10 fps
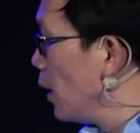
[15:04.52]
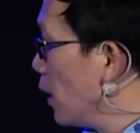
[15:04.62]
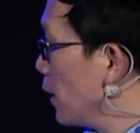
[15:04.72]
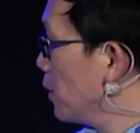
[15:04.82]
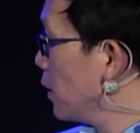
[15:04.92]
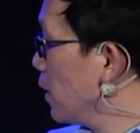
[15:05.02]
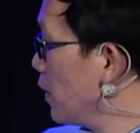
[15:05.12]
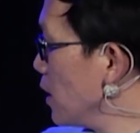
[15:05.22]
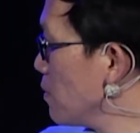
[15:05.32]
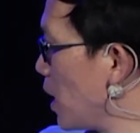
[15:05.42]
And
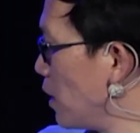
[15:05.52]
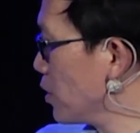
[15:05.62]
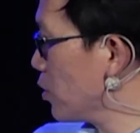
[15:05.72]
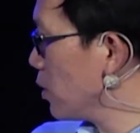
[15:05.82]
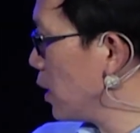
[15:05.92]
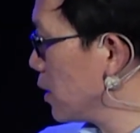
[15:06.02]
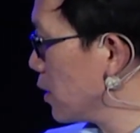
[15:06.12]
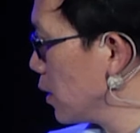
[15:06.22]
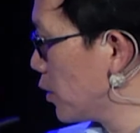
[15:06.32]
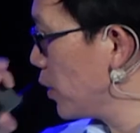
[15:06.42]
another milestone is
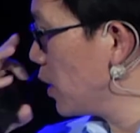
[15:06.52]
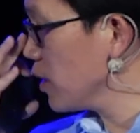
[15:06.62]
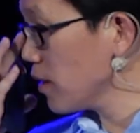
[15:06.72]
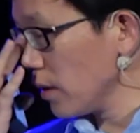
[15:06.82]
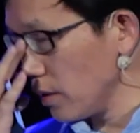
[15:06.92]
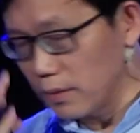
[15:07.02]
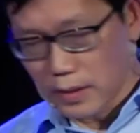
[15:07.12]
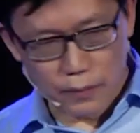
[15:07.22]
2 years ago,